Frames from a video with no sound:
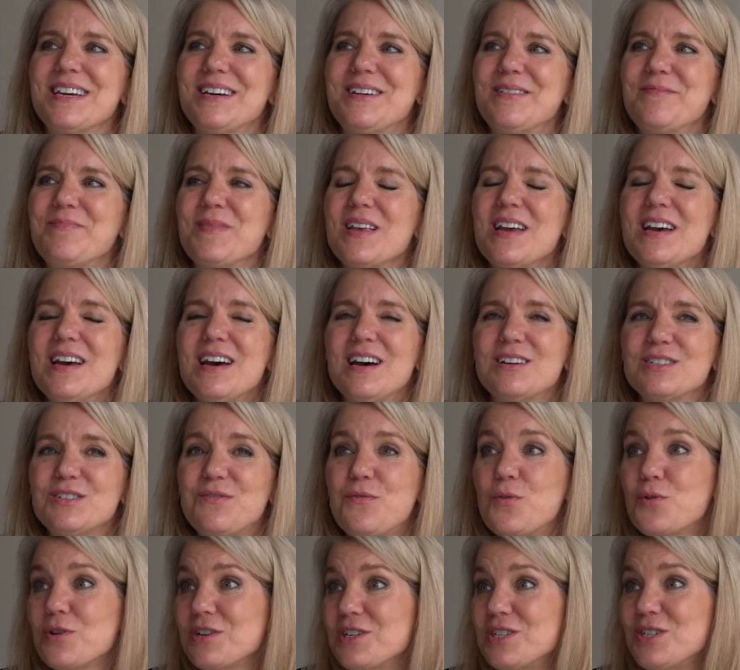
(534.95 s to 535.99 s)
I was
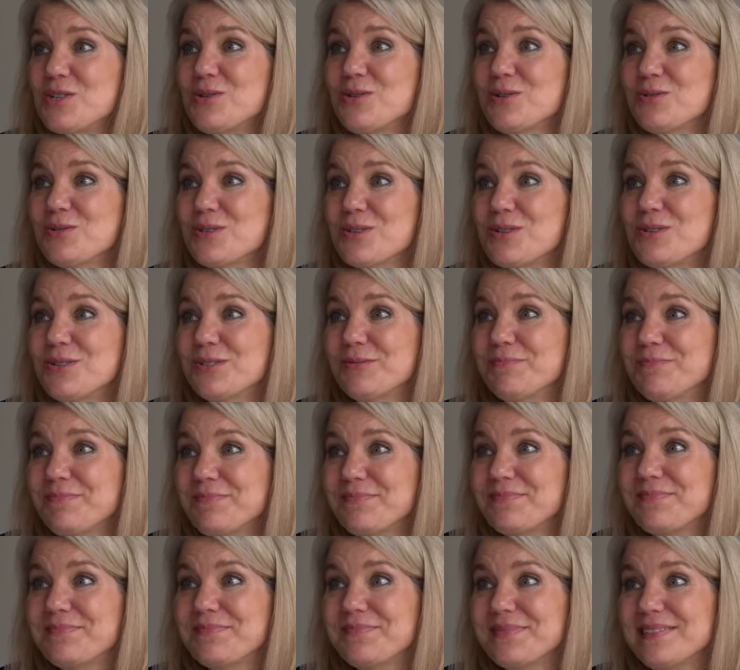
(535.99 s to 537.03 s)
42 years old.
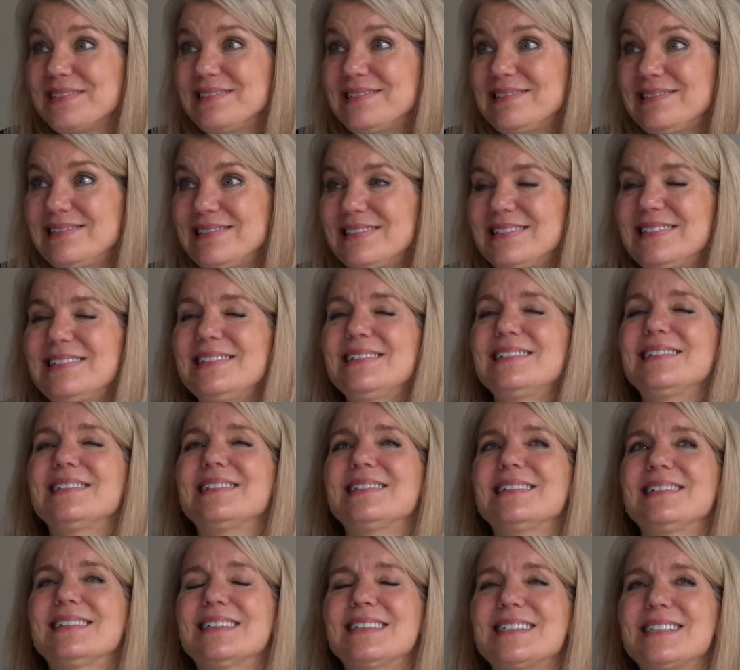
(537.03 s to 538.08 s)

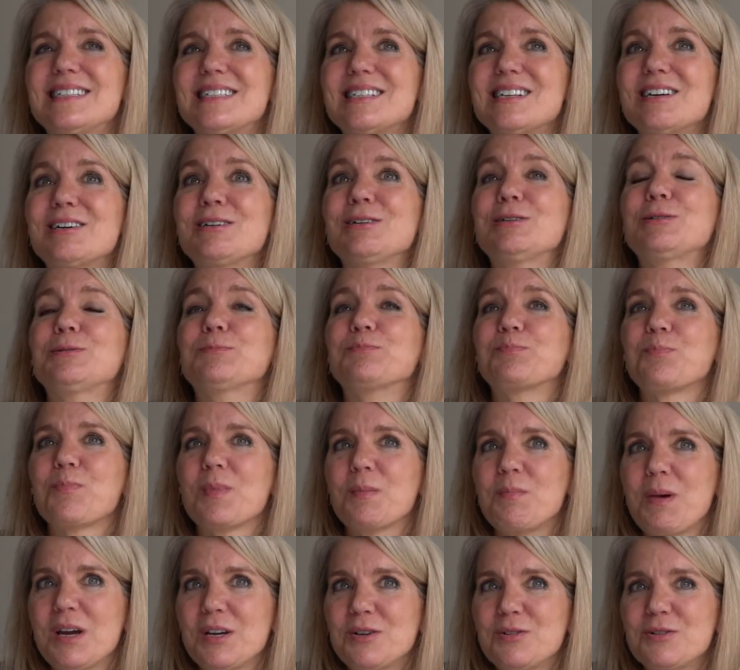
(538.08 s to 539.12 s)
So
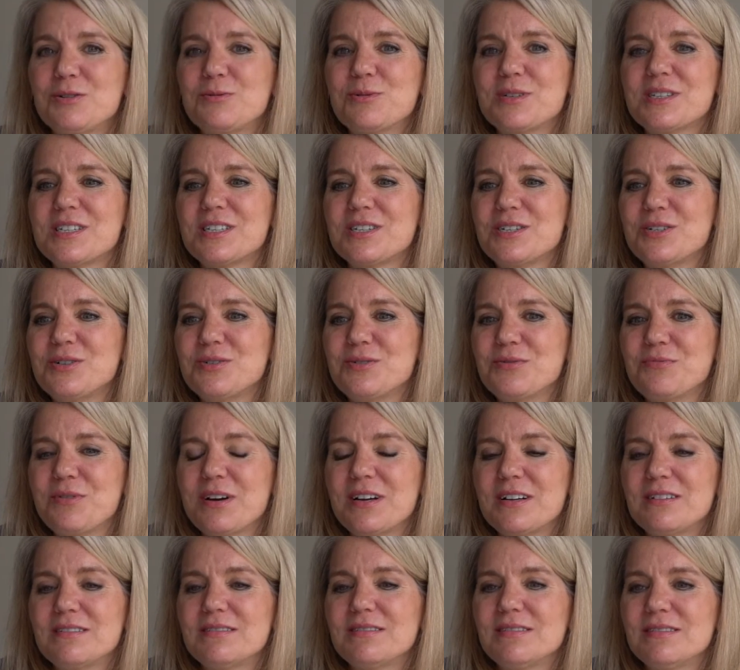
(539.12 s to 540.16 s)
my goal was to
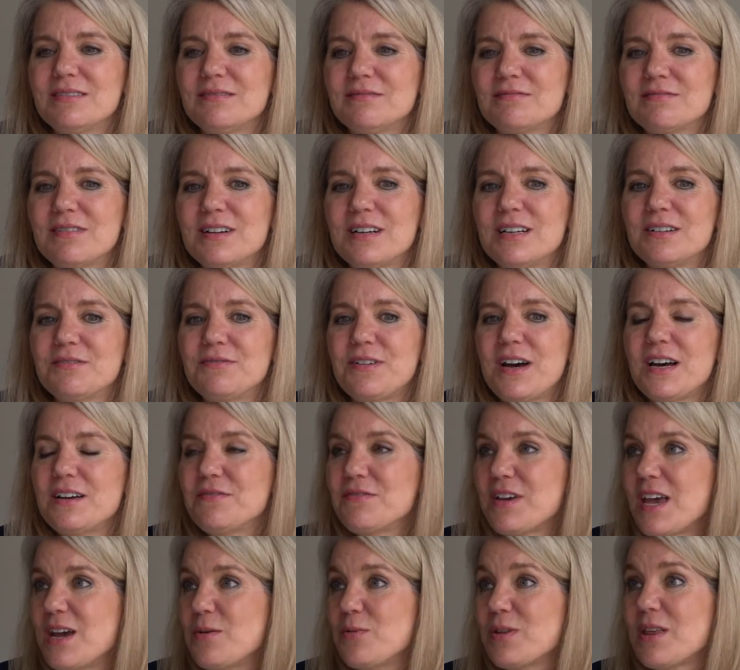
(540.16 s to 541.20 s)
run a
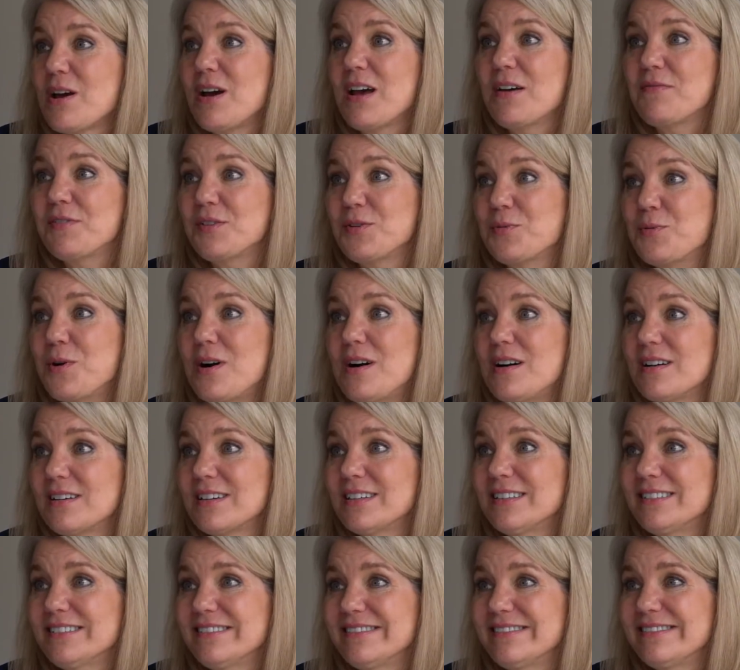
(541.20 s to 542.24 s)
5K without having to walk.
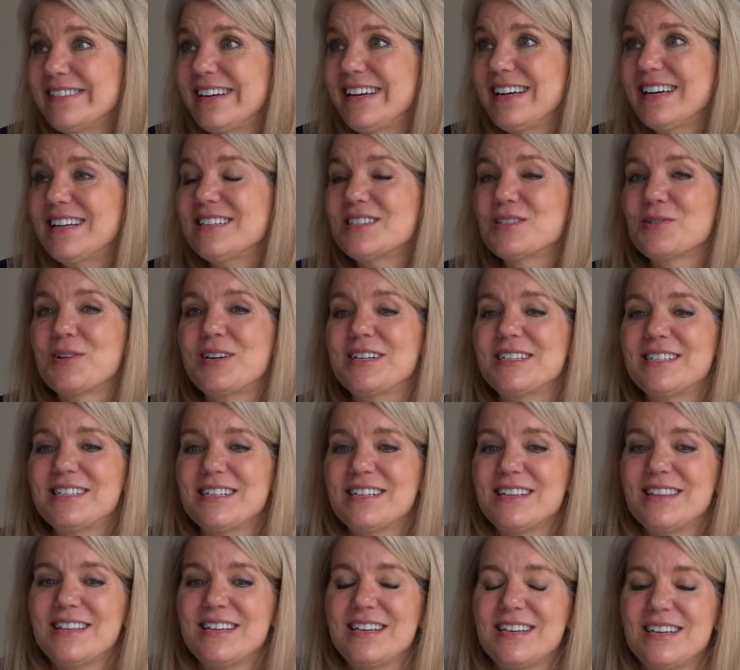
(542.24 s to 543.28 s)
And so I
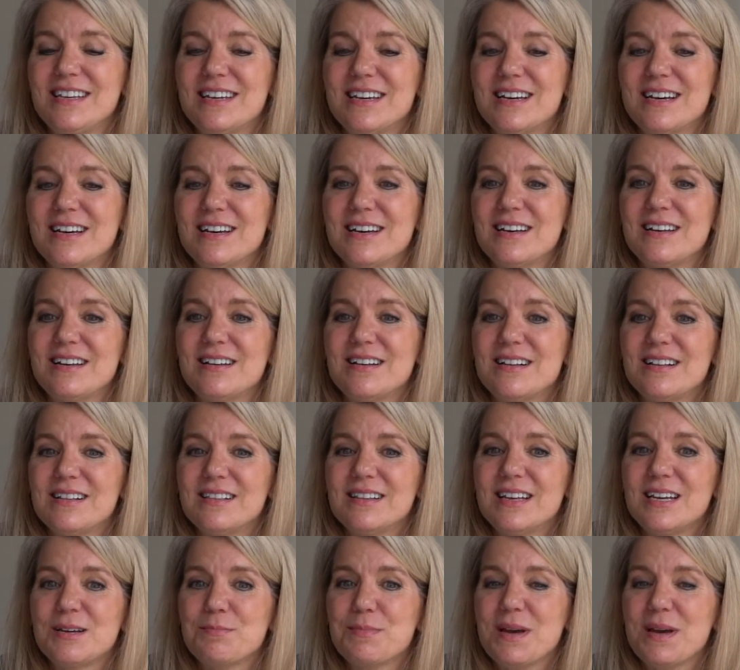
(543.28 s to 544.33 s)
did the Lake